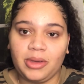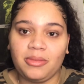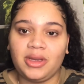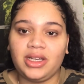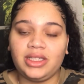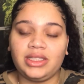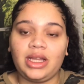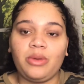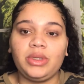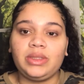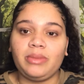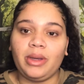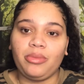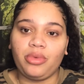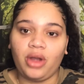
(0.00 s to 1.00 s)
because that was
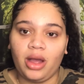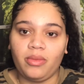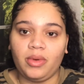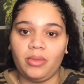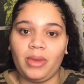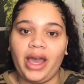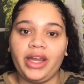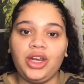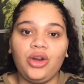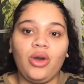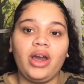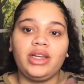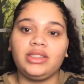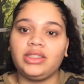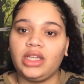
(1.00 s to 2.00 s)
my problem. I didn't know
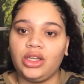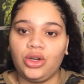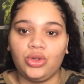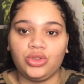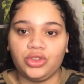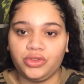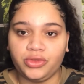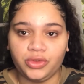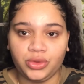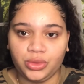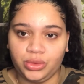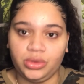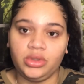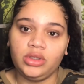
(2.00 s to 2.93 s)
how to say no to food.